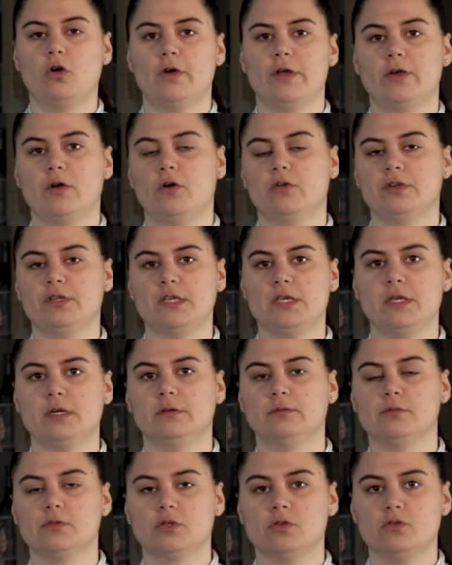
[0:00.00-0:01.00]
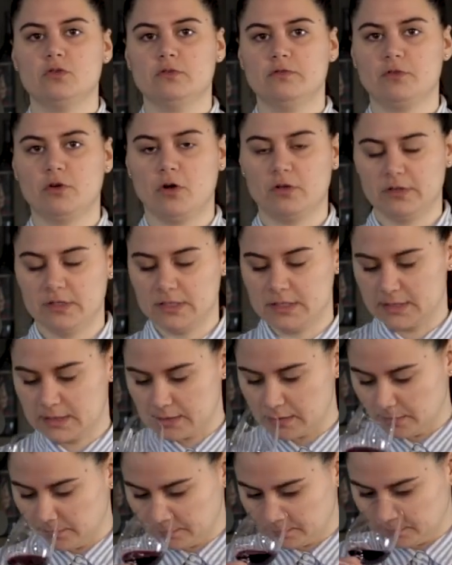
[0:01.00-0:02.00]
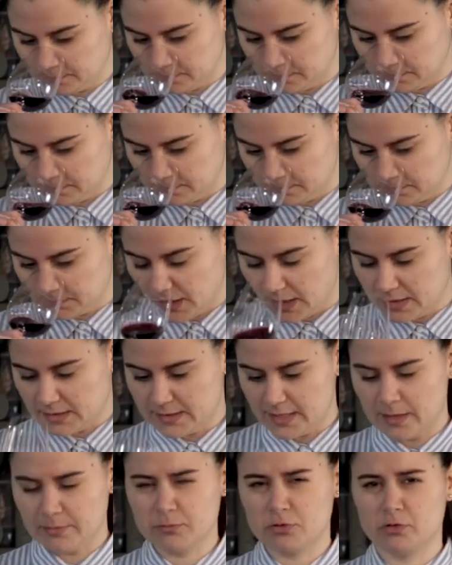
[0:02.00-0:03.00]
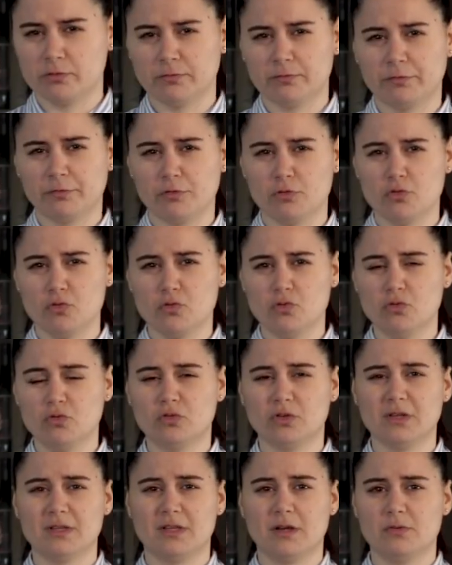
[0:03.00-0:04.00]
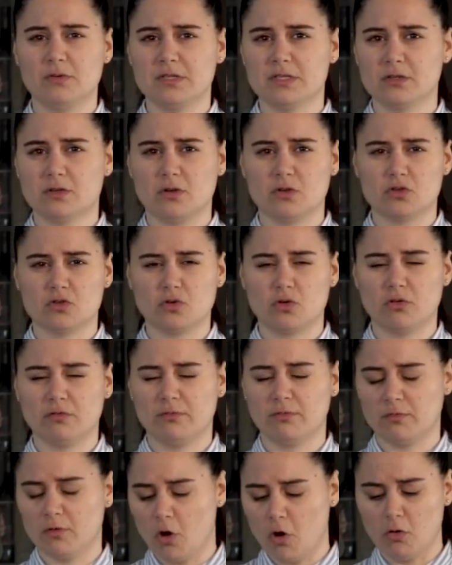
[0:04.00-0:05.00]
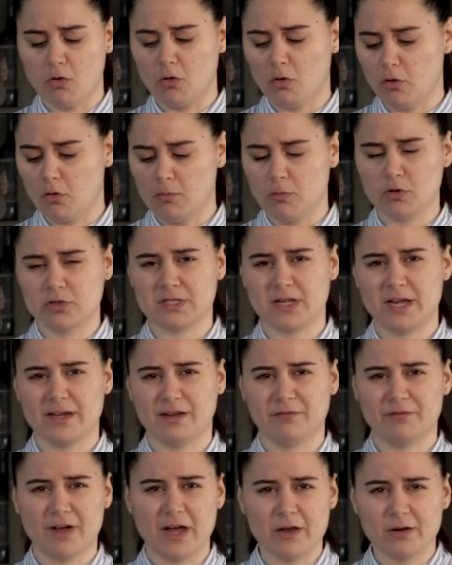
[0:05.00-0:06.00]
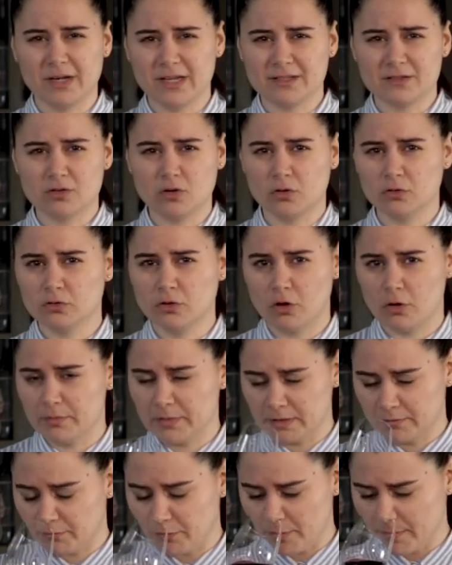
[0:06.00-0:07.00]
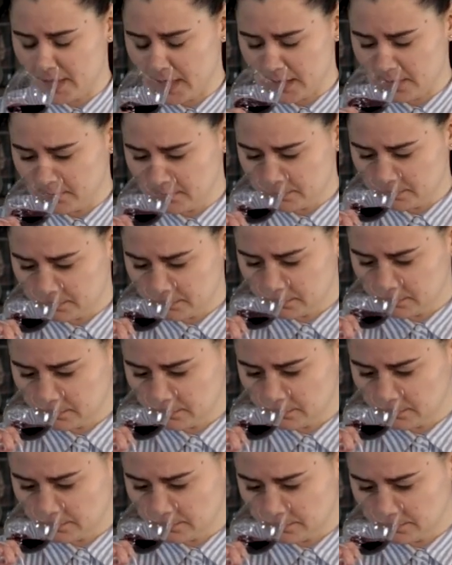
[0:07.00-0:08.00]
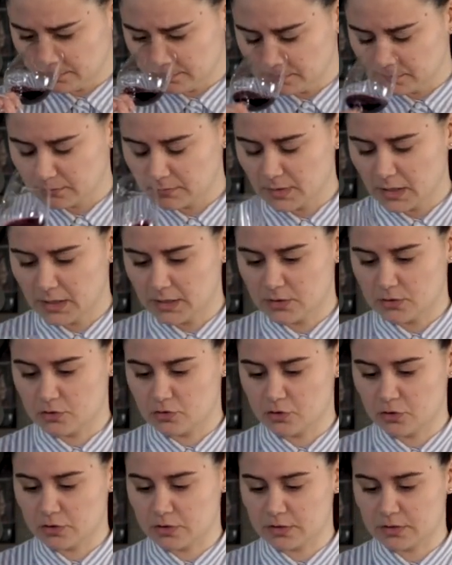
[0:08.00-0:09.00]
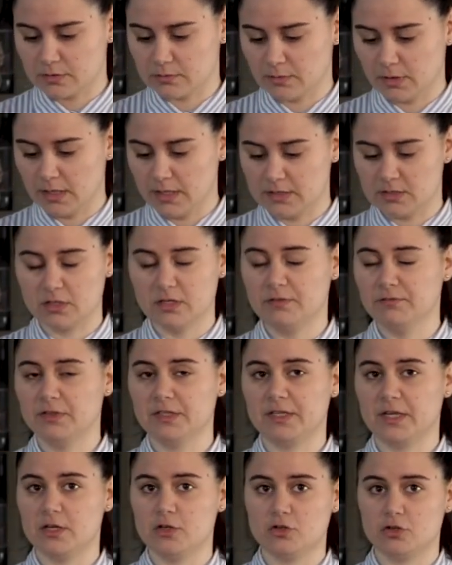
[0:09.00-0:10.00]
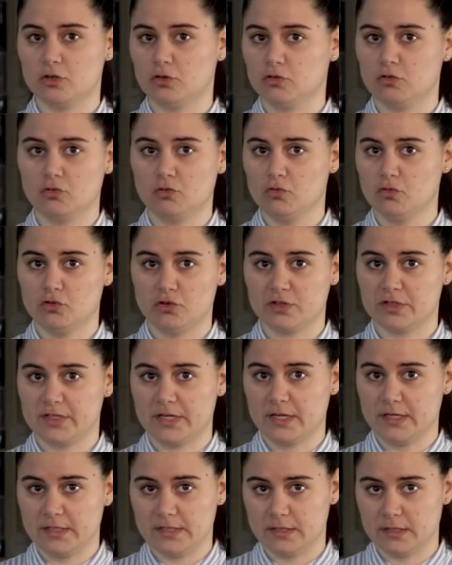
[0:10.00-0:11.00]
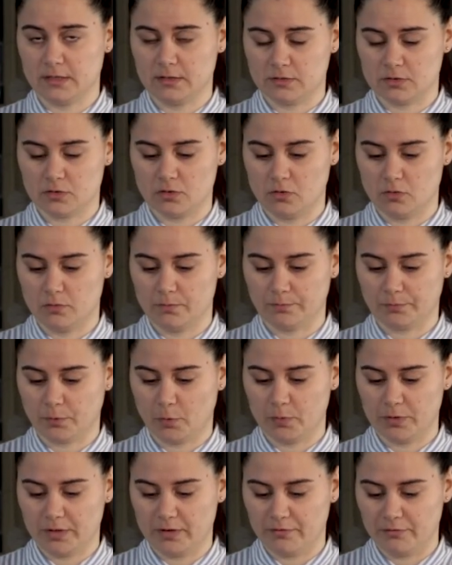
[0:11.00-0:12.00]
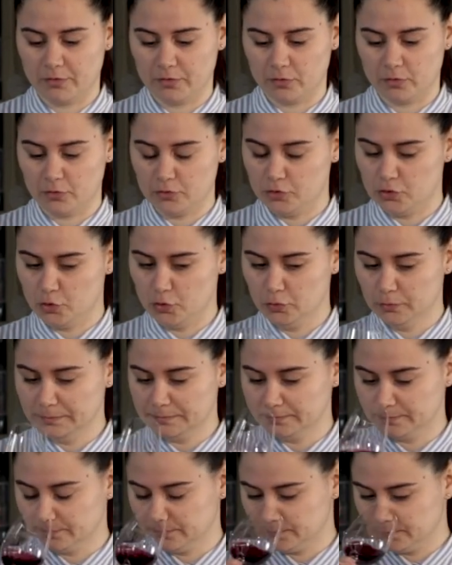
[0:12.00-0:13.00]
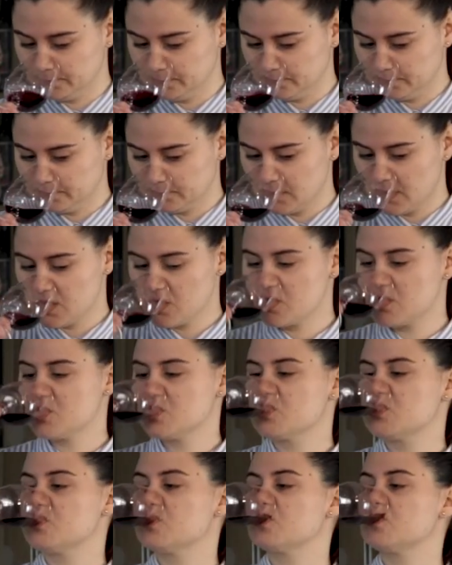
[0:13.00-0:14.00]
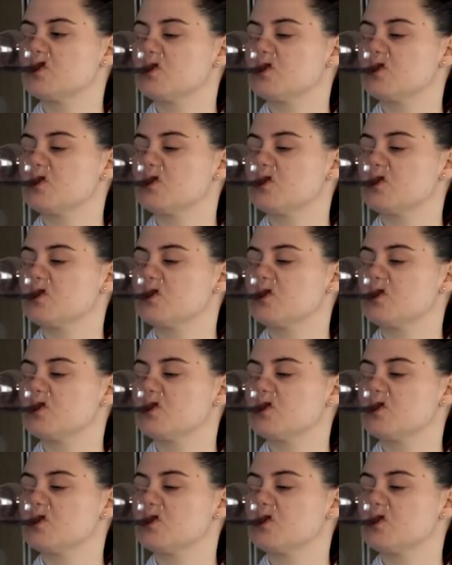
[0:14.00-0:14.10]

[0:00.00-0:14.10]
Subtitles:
going on here. So you've got this damson fruit, there is a sort of almost like violet tone coming from it. It's an invitation to just taste it. So without further ado, I mean, just yummy.